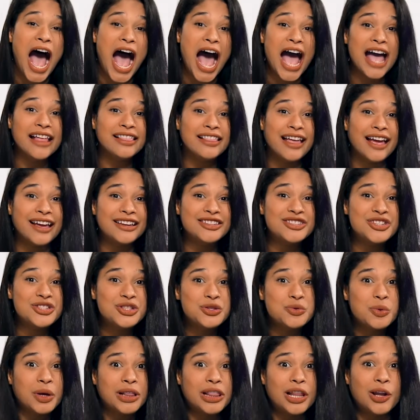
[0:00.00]
I like to
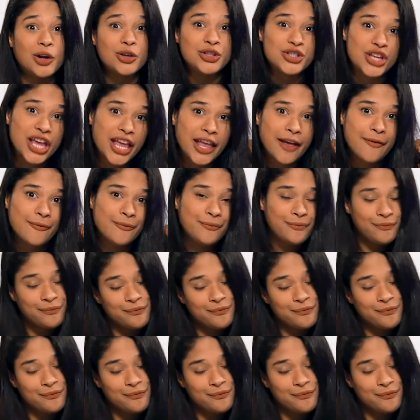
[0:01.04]
do a little jig.